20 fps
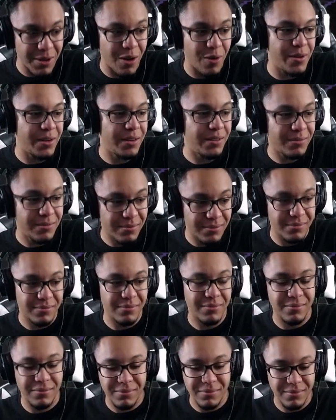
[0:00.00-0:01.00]
going.
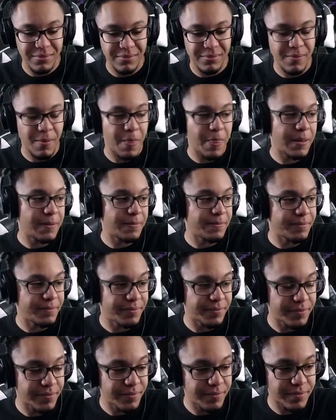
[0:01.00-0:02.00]
It's been so
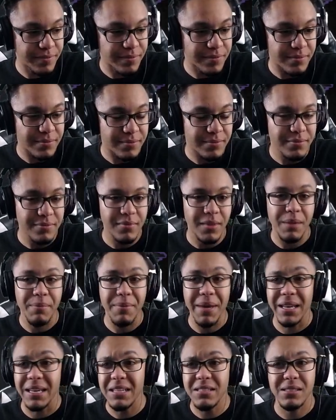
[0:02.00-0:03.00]
long.
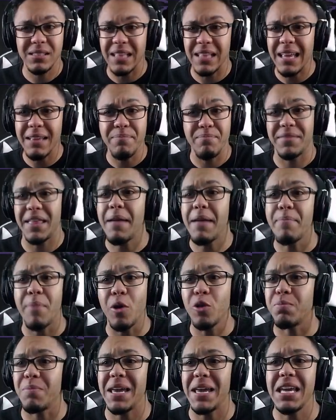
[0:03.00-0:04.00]
And these, they, they
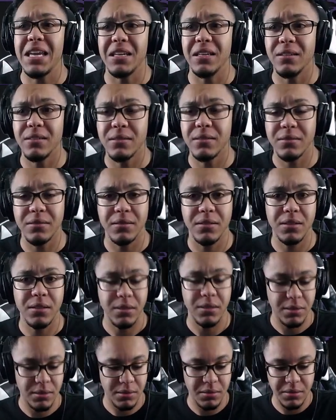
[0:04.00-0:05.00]
both mean.
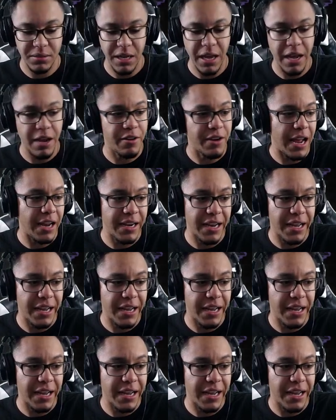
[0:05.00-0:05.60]
They are not